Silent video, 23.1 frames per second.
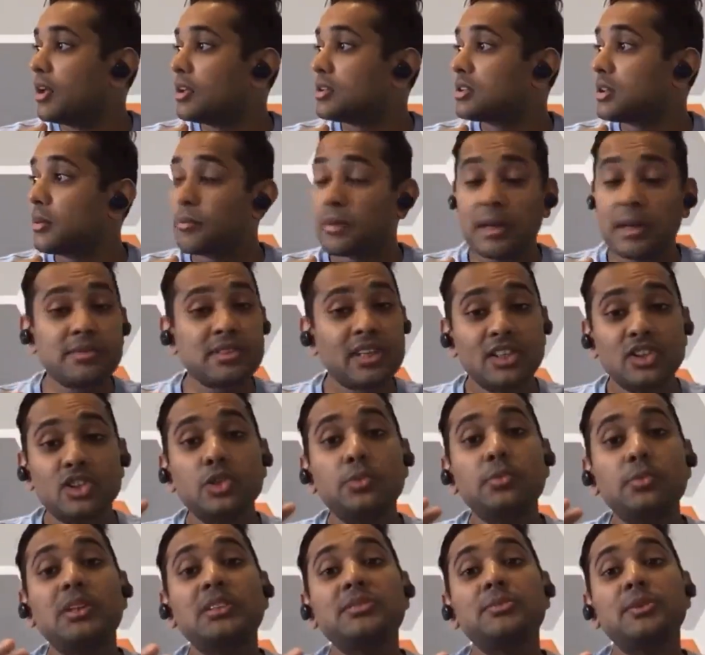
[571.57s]
Sometimes
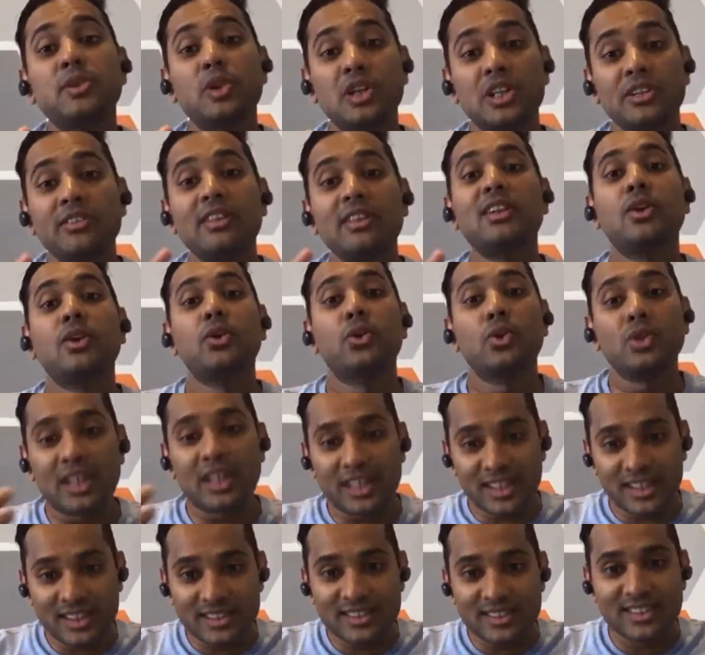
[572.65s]
consumers may not even know
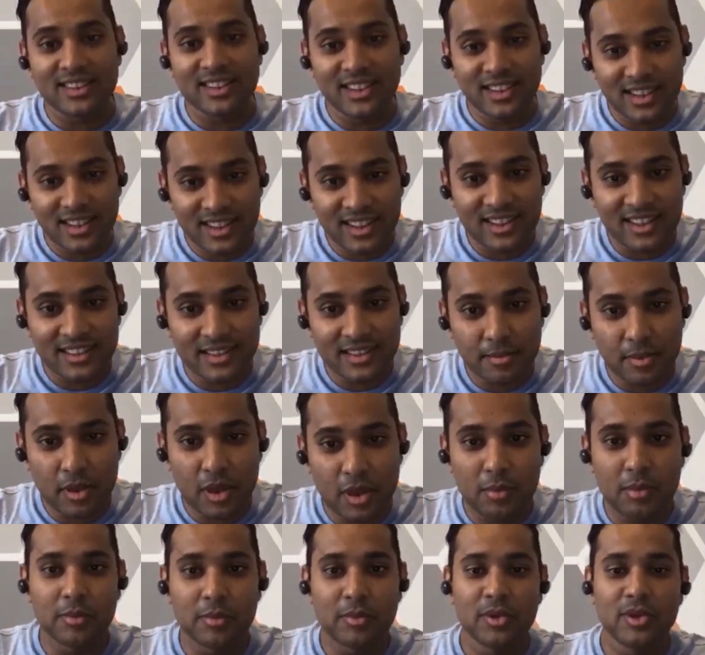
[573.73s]
that it is a
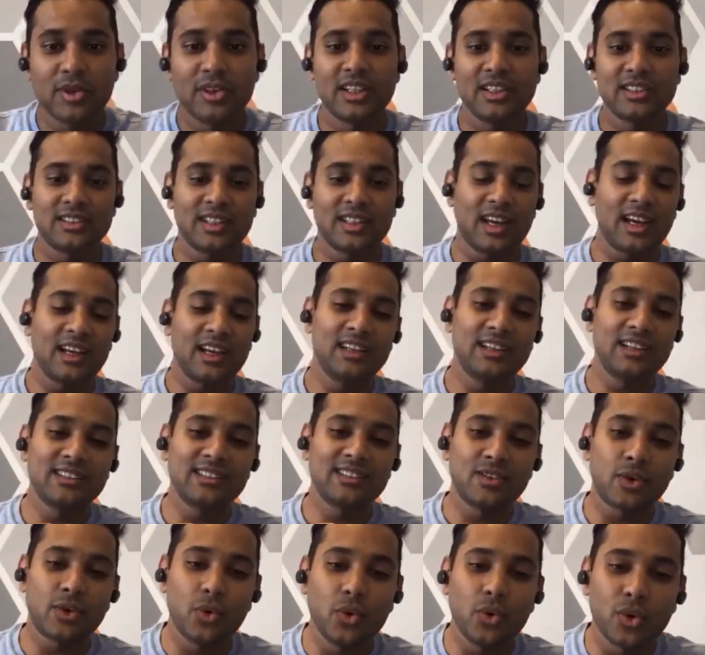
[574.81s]
problem. There's
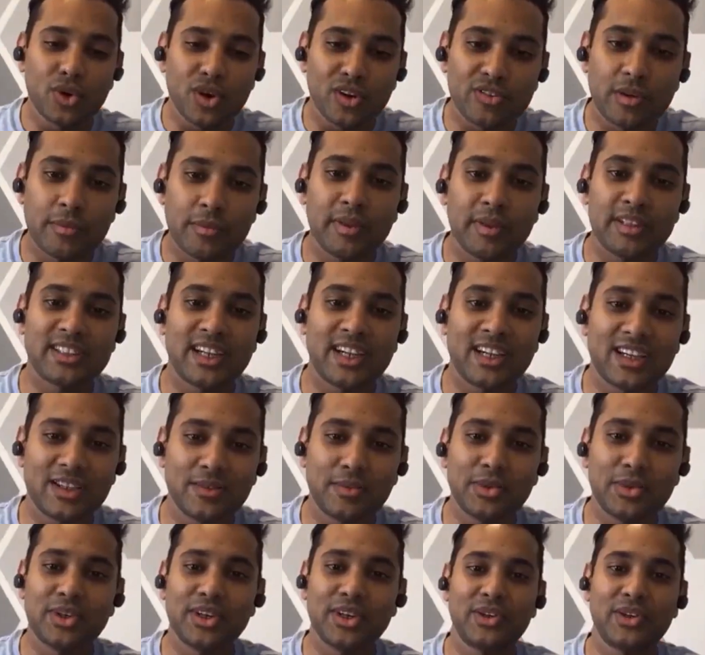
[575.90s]
a quote often
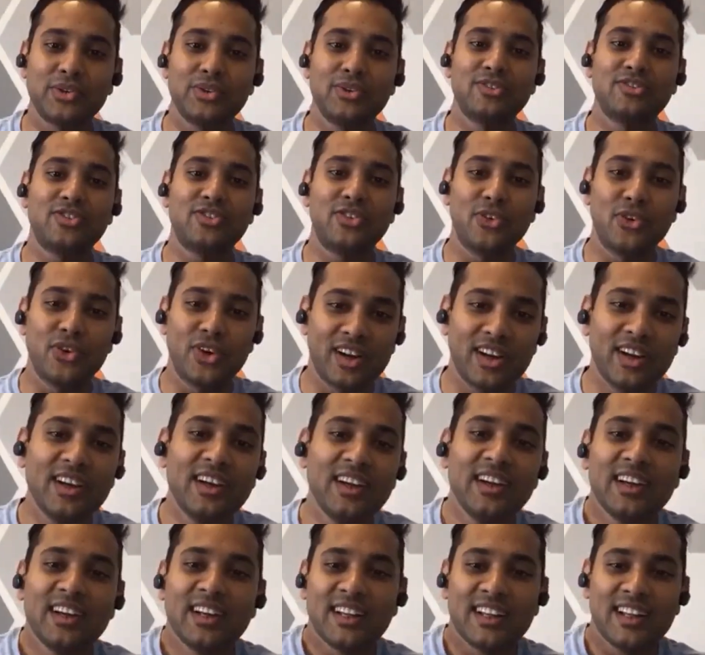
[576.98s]
misattributed to Ford
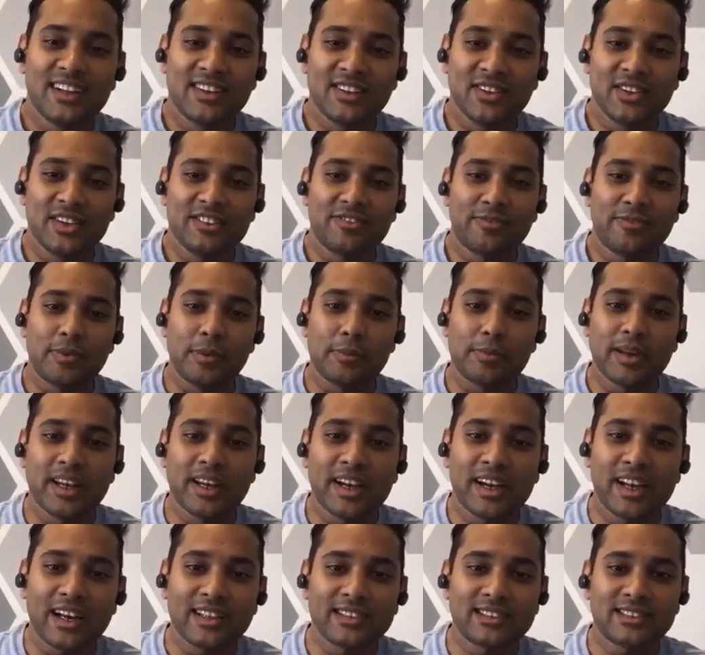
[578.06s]
that
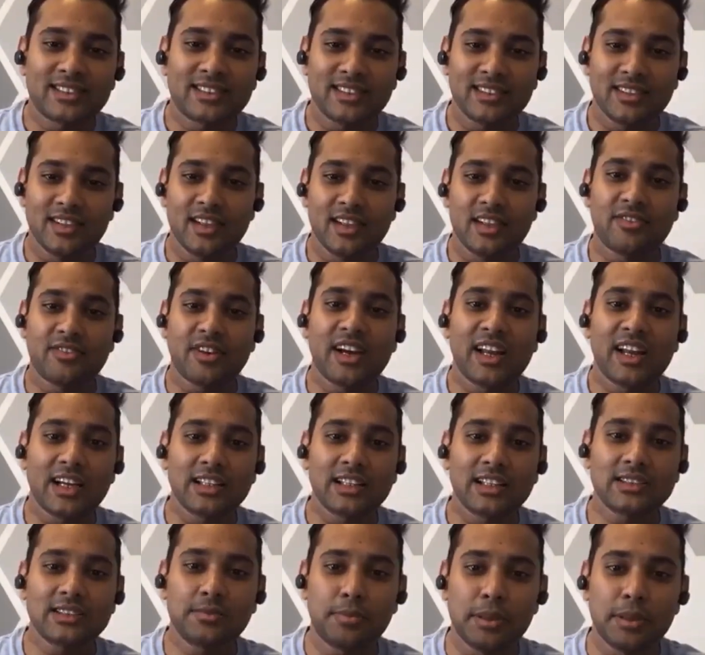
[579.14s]
if I'd
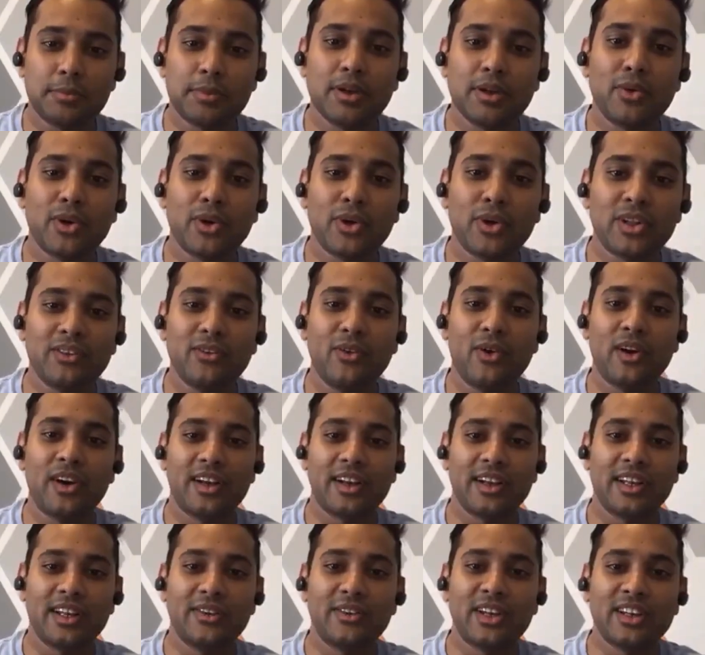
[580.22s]
asked people what they
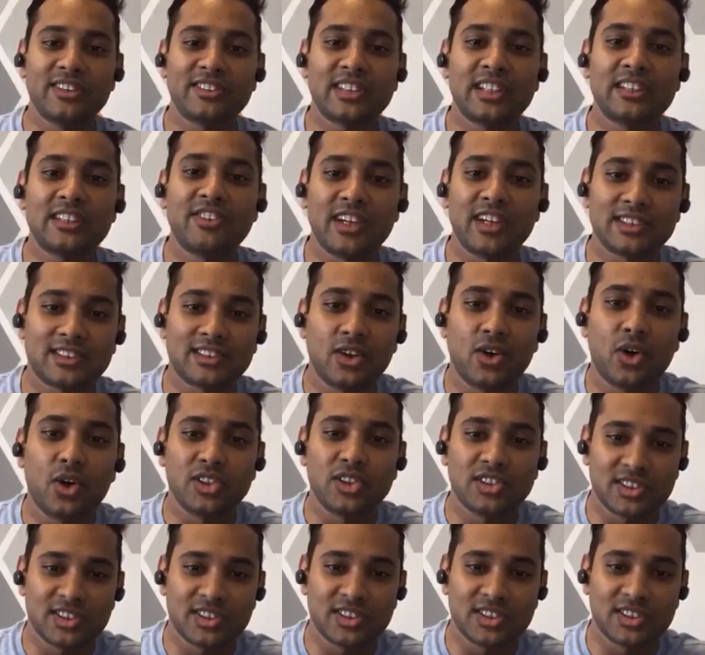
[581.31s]
wanted, they would have said faster
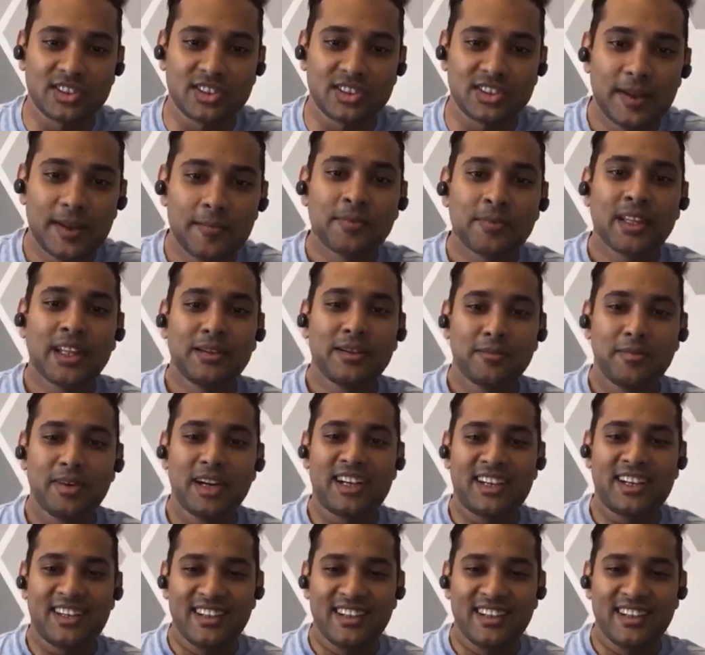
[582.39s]
horses, but